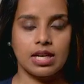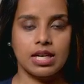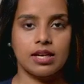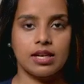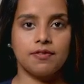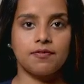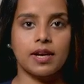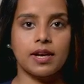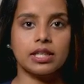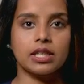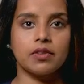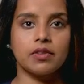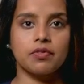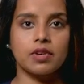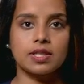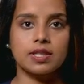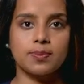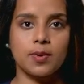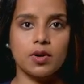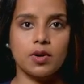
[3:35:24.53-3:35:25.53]
Effective
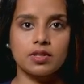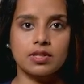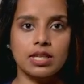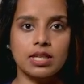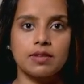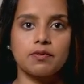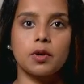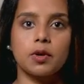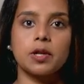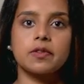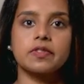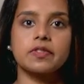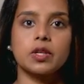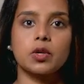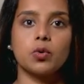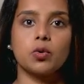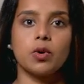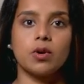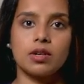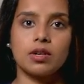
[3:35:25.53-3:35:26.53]
response involves
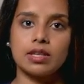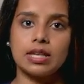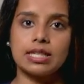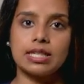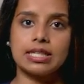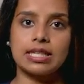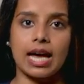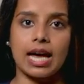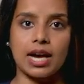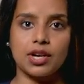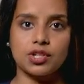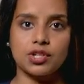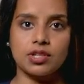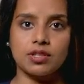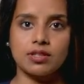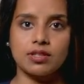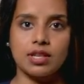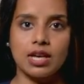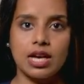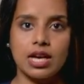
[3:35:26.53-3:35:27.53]
coordinating
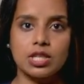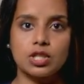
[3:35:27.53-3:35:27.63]
actions